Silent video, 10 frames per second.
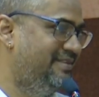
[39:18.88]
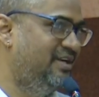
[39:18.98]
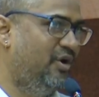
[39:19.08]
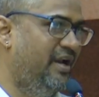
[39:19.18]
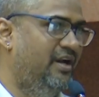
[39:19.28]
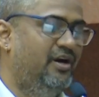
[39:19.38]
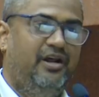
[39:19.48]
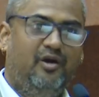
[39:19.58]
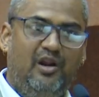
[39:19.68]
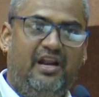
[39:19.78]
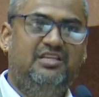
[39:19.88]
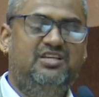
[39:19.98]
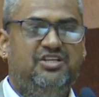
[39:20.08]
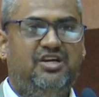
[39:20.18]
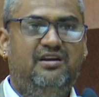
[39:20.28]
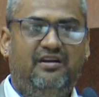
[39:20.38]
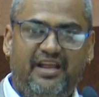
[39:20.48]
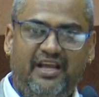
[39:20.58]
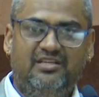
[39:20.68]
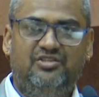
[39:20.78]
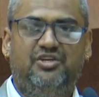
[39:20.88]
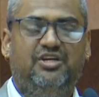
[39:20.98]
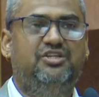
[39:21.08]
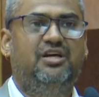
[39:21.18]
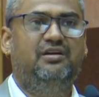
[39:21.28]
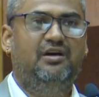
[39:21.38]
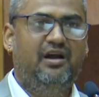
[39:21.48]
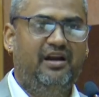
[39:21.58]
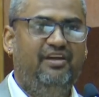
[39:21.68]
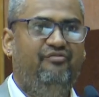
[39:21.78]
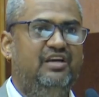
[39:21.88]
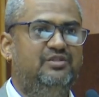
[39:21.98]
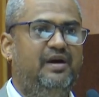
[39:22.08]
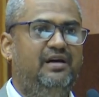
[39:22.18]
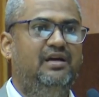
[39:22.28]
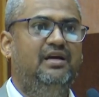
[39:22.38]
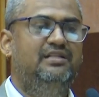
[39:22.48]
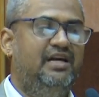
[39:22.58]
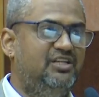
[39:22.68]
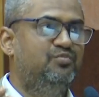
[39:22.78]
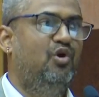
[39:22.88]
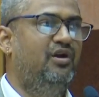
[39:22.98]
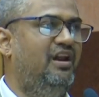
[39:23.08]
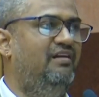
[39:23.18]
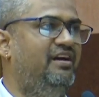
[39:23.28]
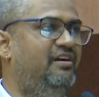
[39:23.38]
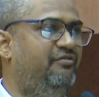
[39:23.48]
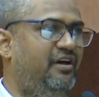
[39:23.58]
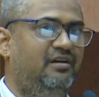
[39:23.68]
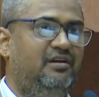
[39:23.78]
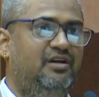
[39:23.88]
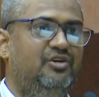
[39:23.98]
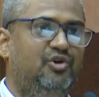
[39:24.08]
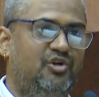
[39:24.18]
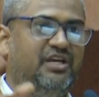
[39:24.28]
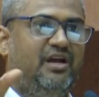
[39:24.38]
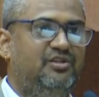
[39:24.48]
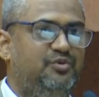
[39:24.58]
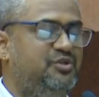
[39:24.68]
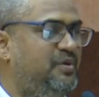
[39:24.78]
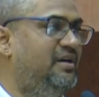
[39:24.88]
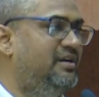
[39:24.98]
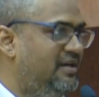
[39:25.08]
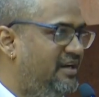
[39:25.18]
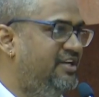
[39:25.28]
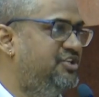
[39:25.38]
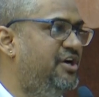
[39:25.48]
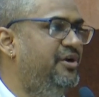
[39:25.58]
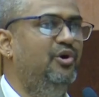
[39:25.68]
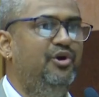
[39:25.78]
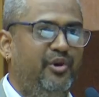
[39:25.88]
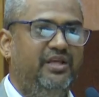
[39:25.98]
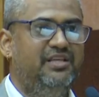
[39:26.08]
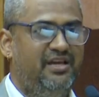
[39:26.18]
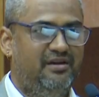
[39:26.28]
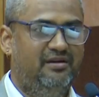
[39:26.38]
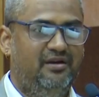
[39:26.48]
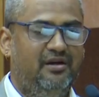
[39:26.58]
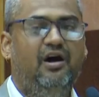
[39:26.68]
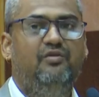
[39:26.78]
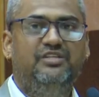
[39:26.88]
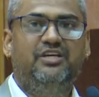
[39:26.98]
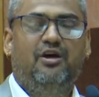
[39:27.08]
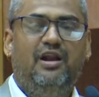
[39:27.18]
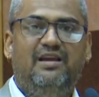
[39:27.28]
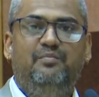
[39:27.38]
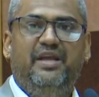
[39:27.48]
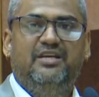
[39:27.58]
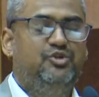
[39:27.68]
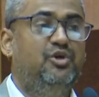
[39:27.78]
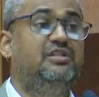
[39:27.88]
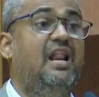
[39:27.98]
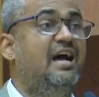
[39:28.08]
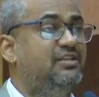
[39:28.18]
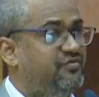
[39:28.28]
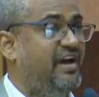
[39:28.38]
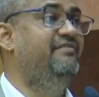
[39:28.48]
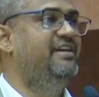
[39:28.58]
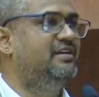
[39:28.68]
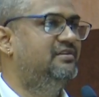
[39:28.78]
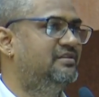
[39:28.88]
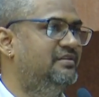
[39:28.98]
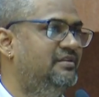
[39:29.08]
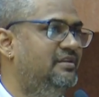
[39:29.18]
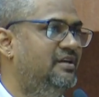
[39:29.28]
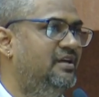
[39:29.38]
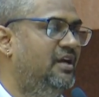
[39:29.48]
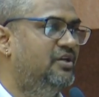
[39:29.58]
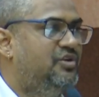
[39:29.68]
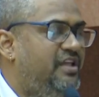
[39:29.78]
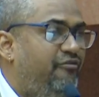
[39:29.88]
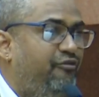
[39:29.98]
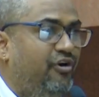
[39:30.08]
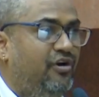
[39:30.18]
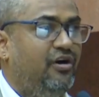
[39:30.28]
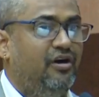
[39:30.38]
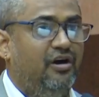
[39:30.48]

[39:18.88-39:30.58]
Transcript: Okay. Regularization, reconstruction or refacement, that is more relevant for those accounts which were rescheduled during the year or which are all NPS during the last 5 years. So therefore,